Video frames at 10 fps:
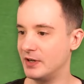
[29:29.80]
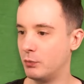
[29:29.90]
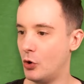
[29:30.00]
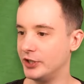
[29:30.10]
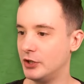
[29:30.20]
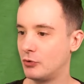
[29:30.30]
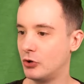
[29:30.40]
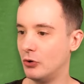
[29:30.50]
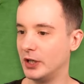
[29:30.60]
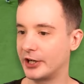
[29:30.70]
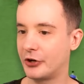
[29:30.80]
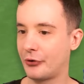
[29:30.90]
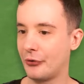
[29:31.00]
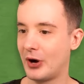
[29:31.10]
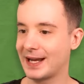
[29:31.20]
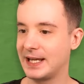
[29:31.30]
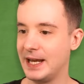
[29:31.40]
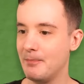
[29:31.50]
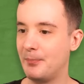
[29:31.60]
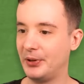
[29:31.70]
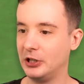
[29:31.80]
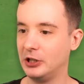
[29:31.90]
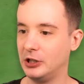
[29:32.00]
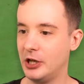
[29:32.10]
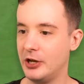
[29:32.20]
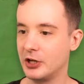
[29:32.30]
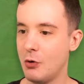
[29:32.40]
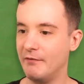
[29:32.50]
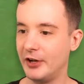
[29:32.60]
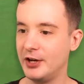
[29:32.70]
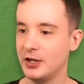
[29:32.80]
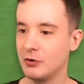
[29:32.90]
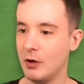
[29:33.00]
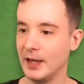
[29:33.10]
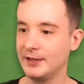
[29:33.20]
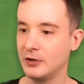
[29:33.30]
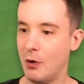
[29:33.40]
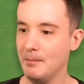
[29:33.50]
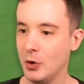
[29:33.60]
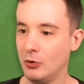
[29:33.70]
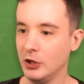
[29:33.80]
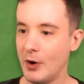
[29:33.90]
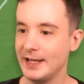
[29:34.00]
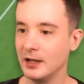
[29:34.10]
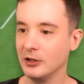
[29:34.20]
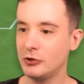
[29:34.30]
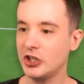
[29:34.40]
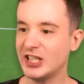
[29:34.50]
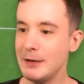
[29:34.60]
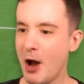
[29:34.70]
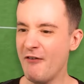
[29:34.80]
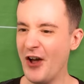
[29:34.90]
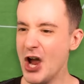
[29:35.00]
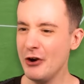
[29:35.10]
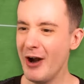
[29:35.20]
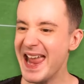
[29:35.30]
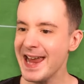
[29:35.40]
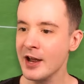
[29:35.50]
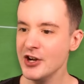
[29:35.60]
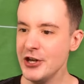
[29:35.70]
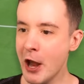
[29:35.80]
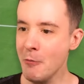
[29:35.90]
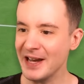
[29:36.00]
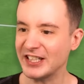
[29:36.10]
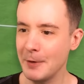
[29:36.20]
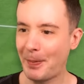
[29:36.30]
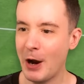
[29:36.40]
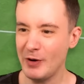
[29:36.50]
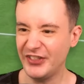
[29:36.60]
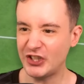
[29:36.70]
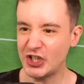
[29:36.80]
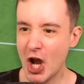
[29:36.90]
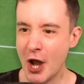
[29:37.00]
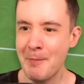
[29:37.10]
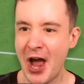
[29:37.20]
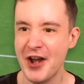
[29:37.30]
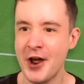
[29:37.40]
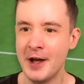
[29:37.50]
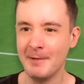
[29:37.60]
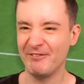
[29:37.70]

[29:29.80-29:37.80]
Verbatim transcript: is what you call a cracking player. Go on, Werner. Go on, lad. Go on. All the way. Look at Timo Werner, eh? No, Mr. with the German.